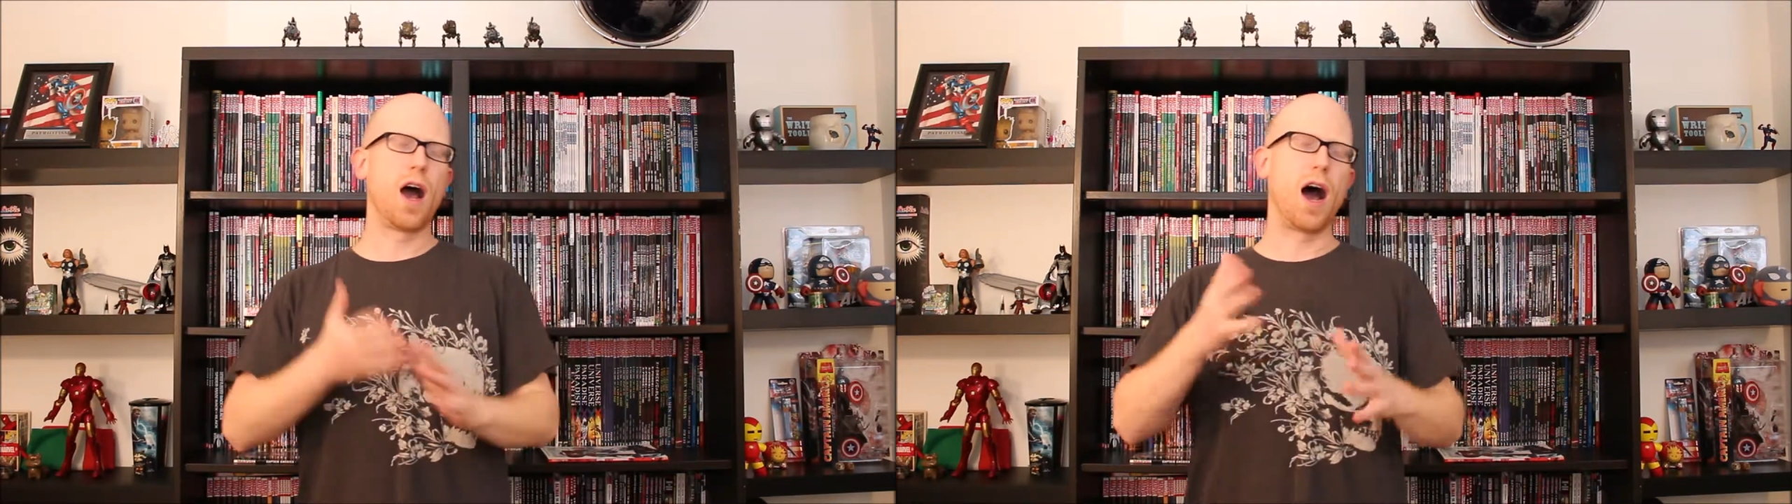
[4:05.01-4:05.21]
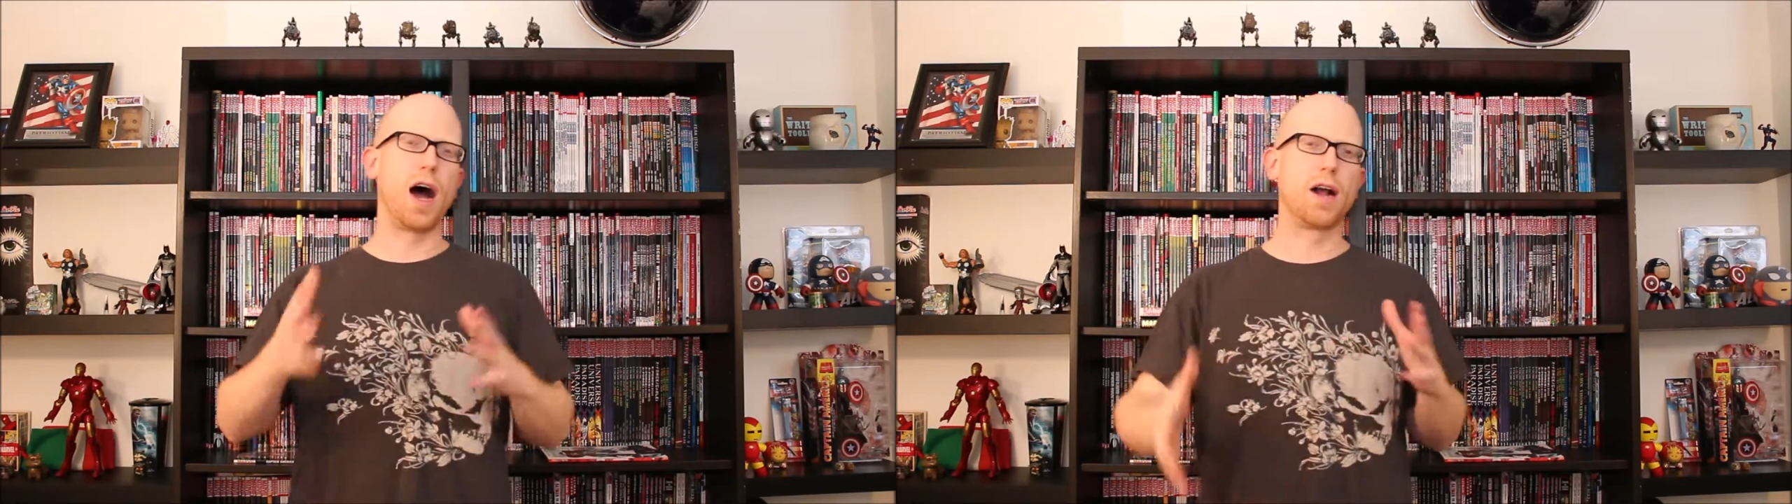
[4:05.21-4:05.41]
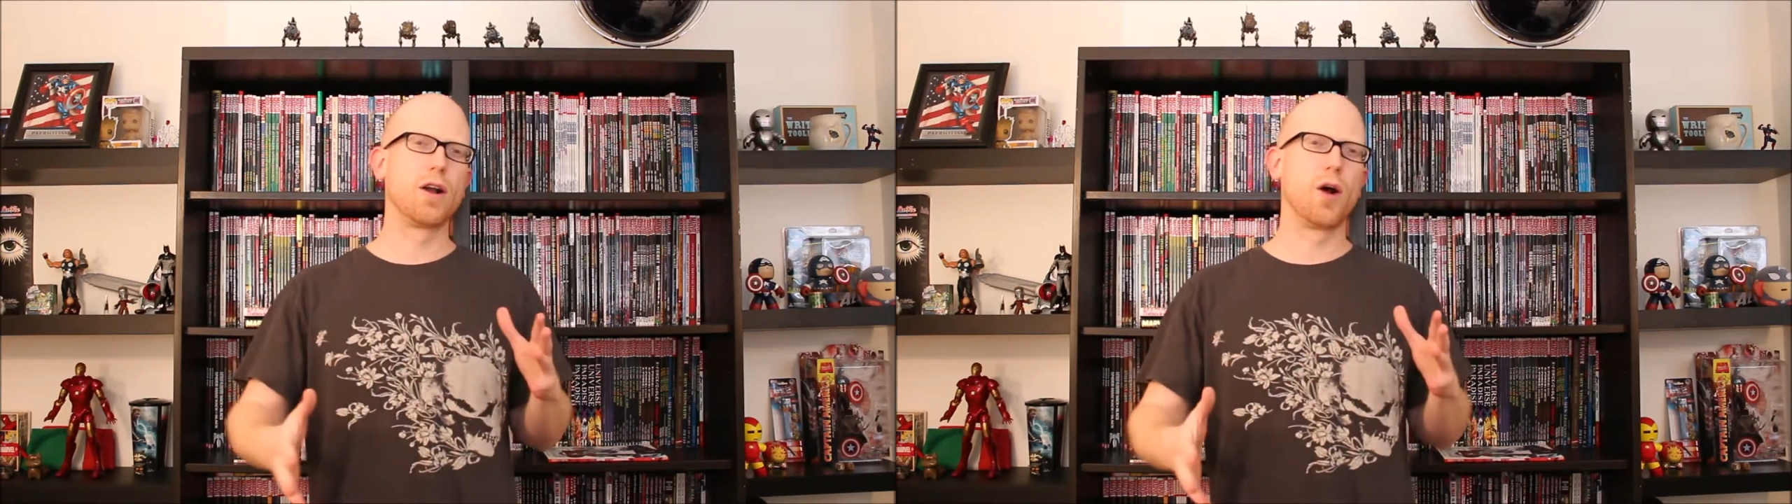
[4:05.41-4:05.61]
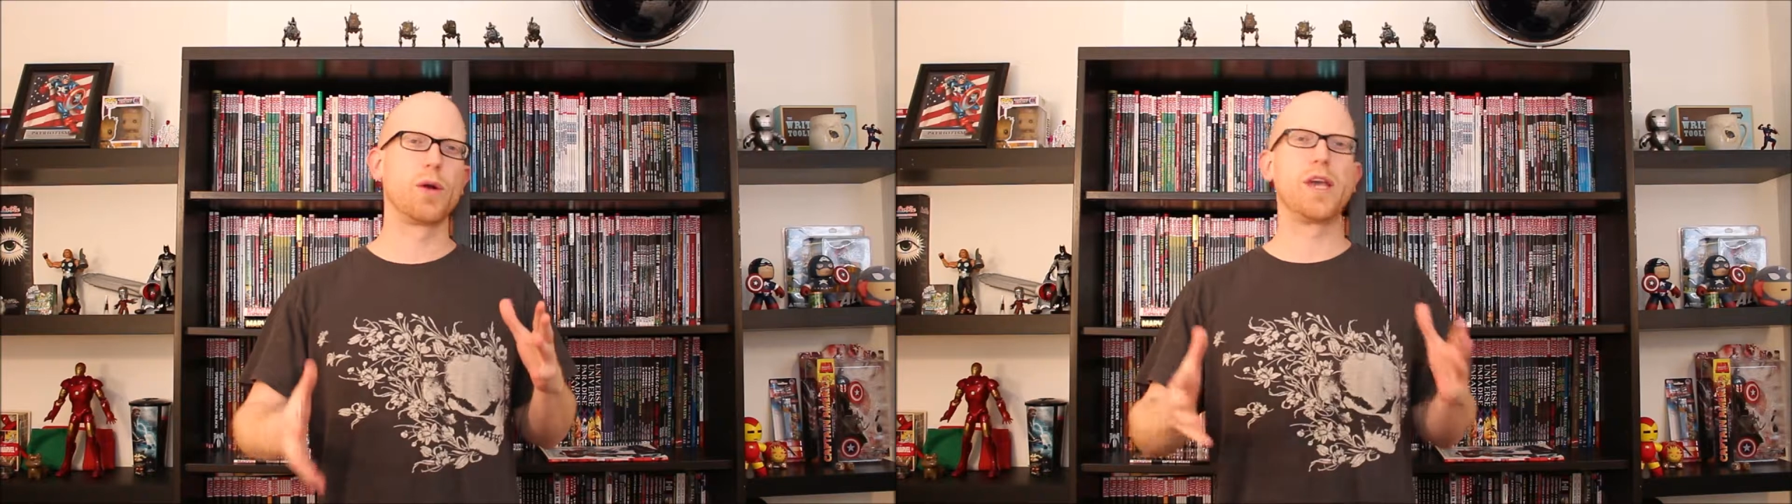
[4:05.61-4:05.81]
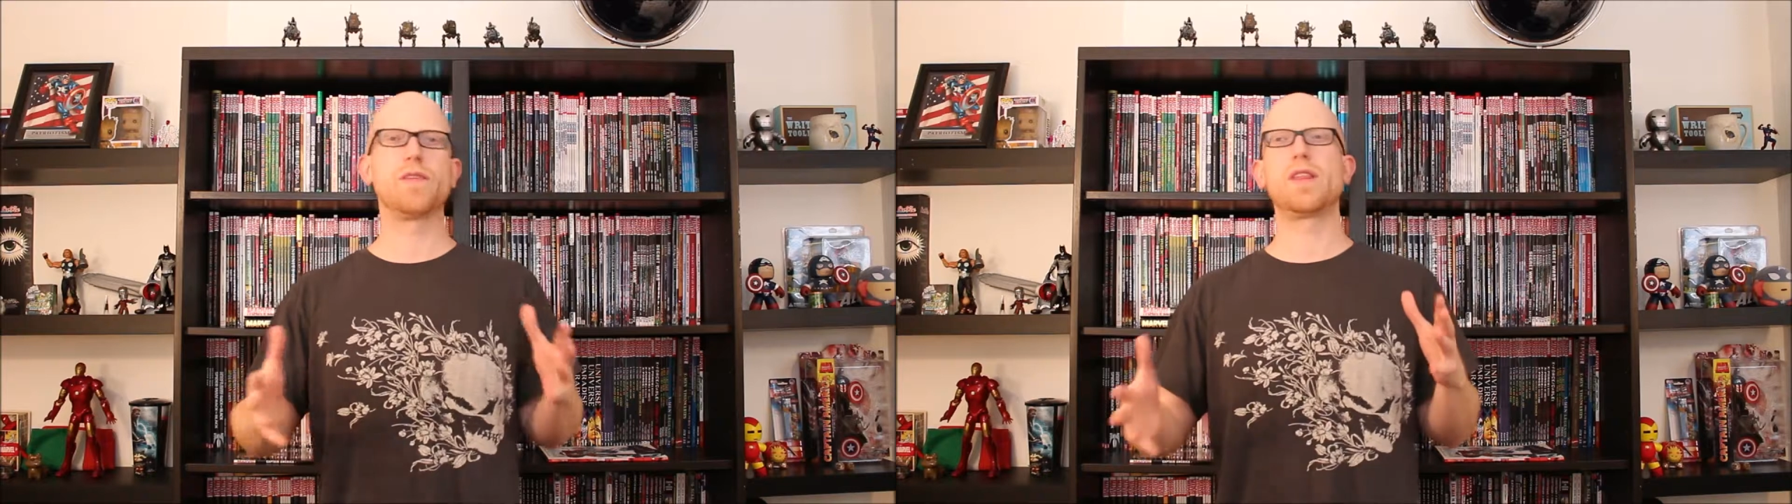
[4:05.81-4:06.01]
I don't know,
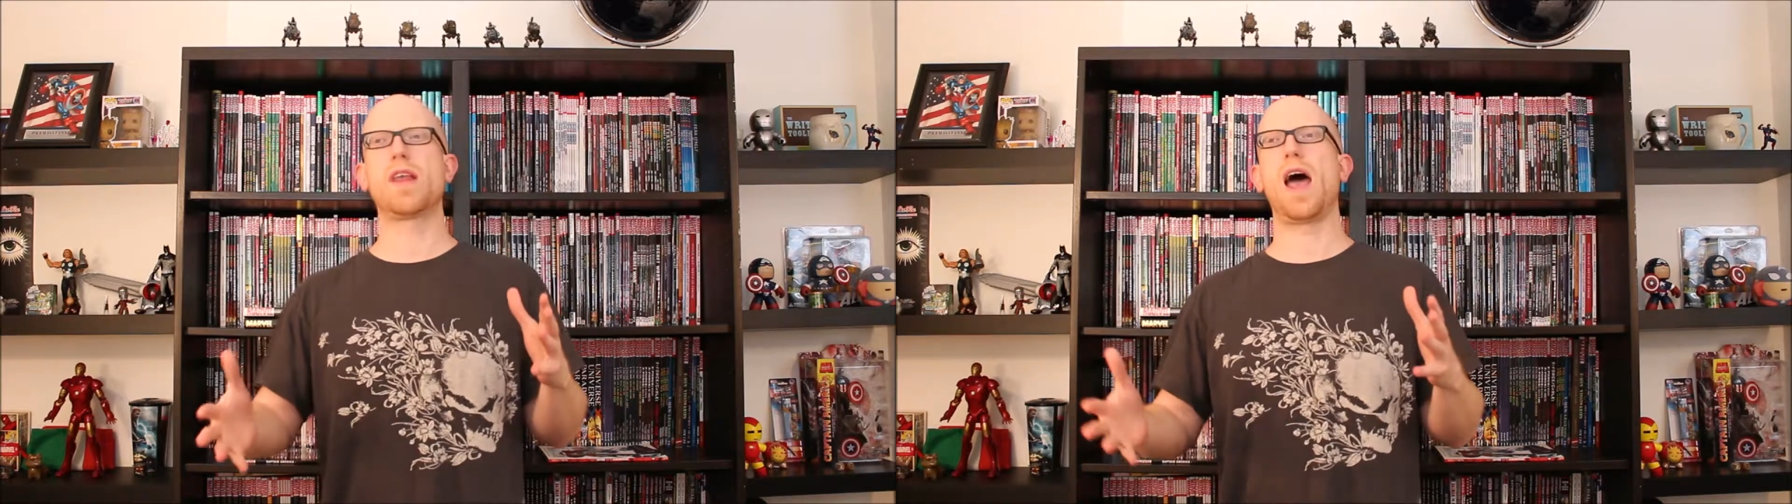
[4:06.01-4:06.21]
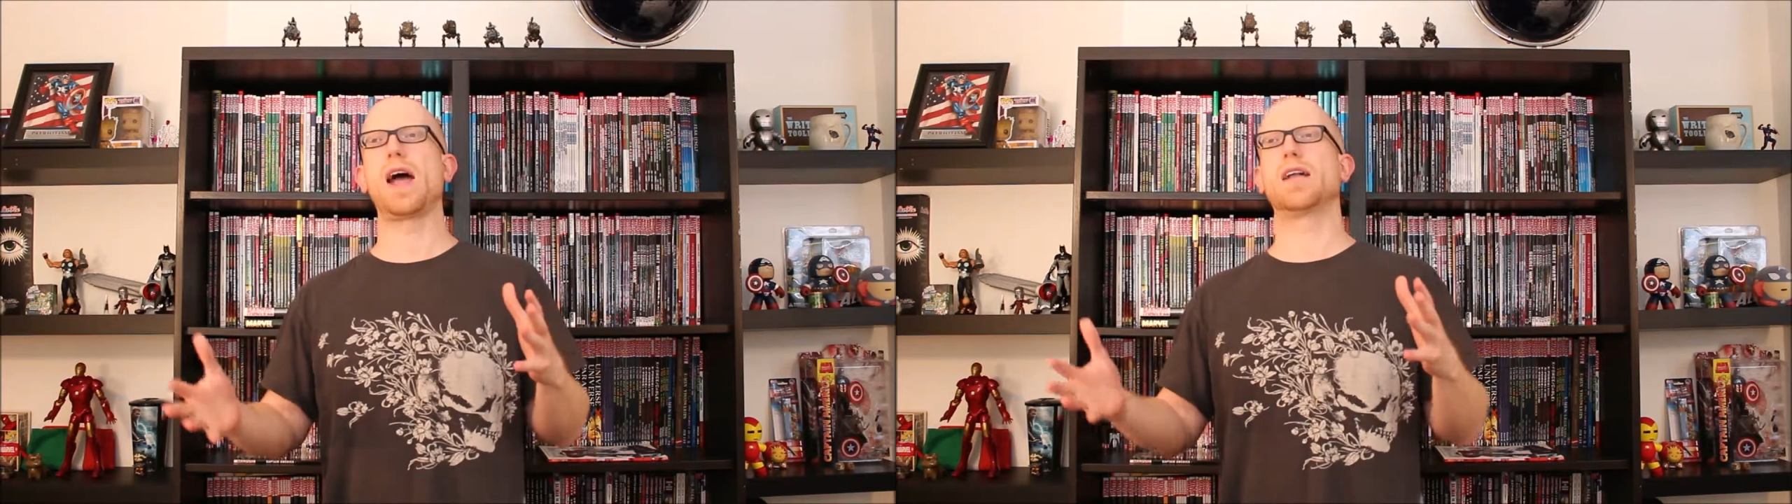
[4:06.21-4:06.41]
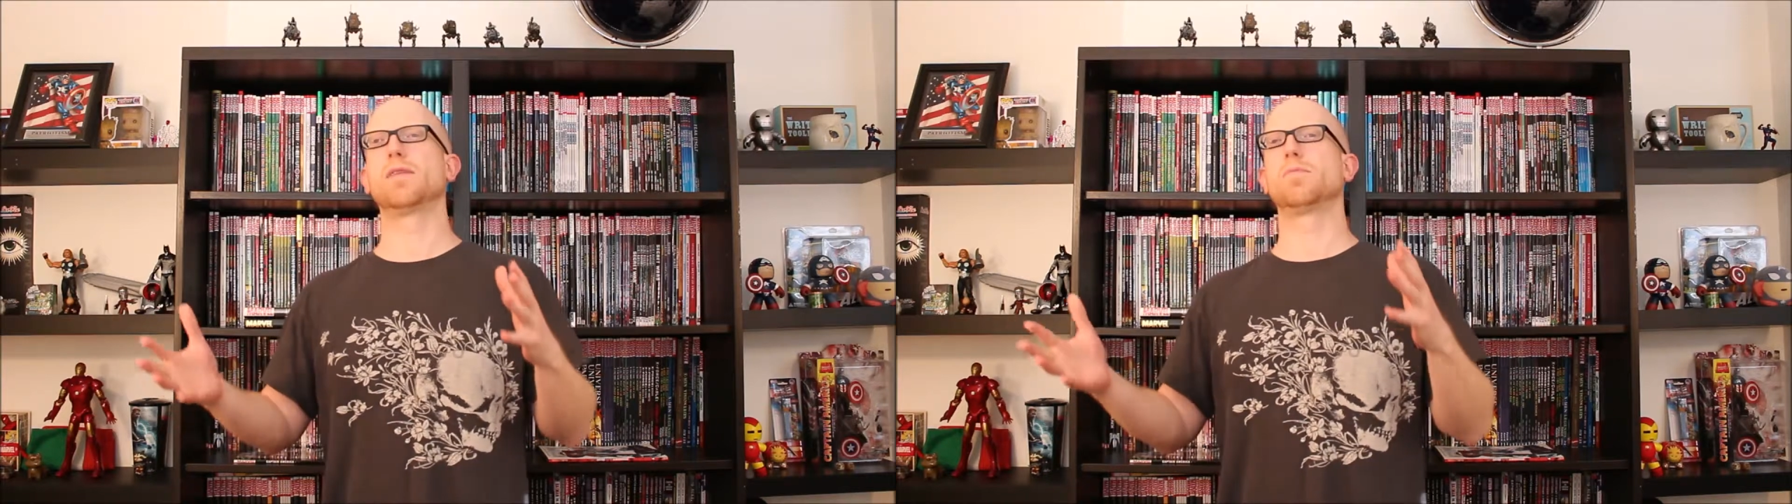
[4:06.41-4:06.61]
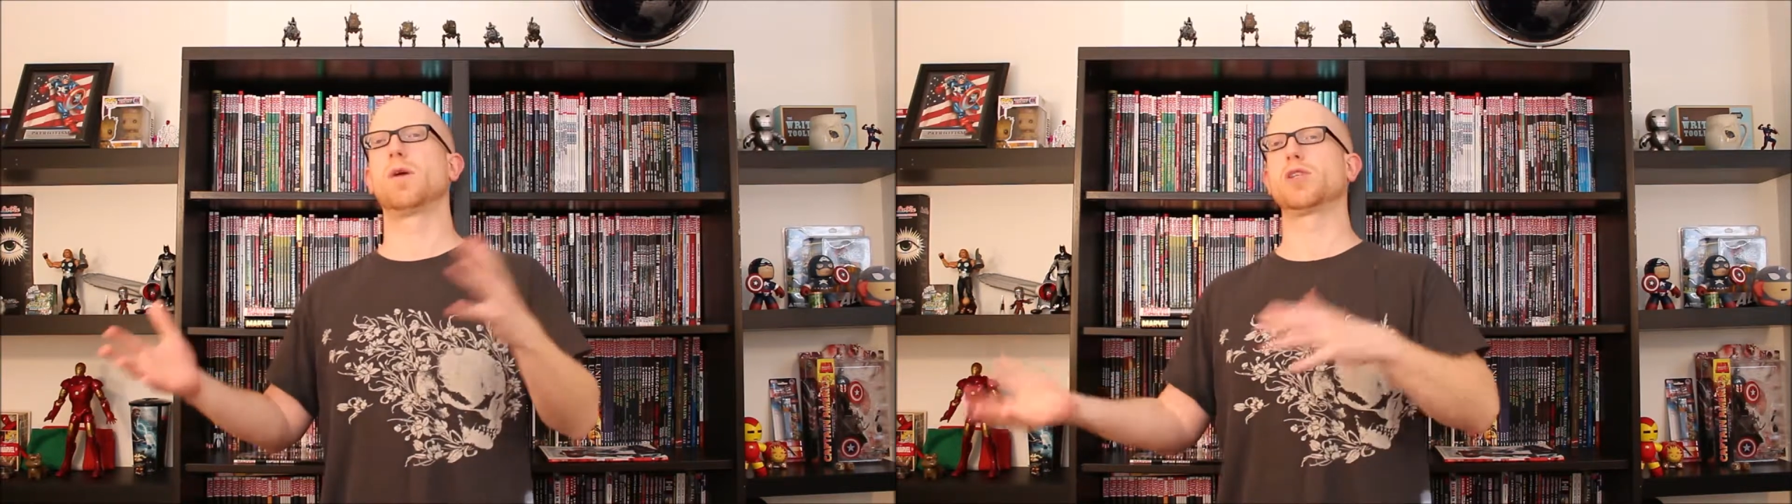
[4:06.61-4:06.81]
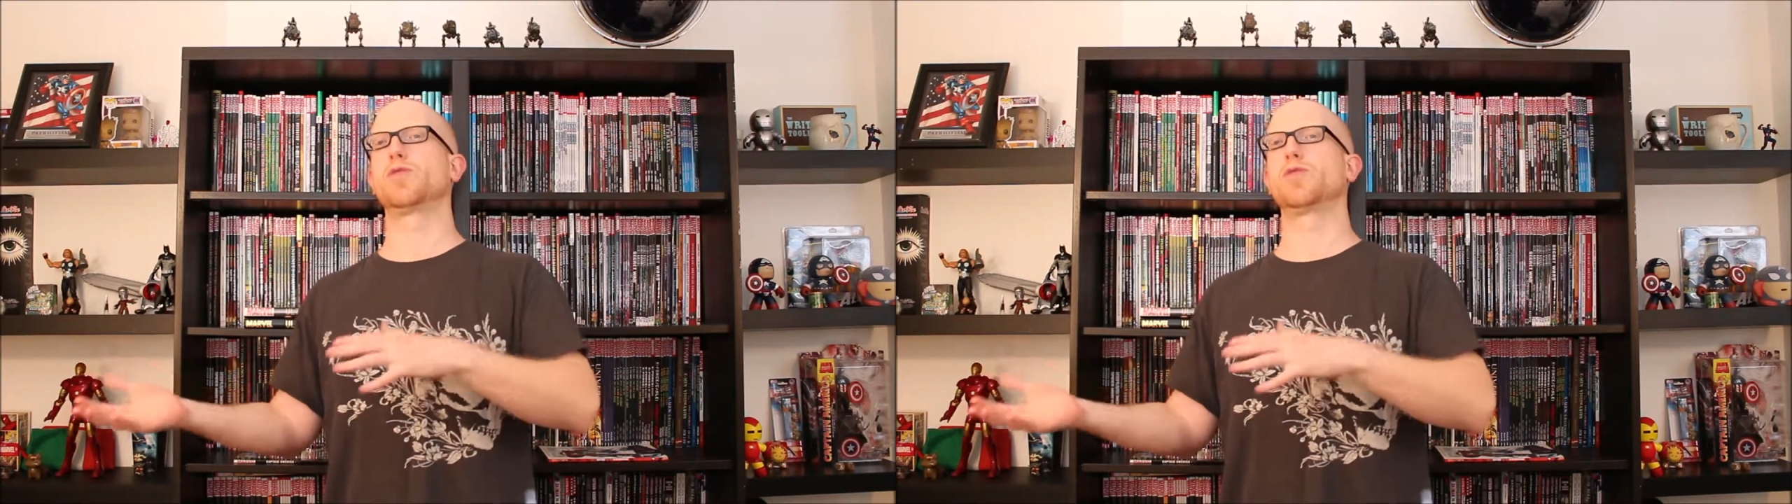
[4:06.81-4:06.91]
given that much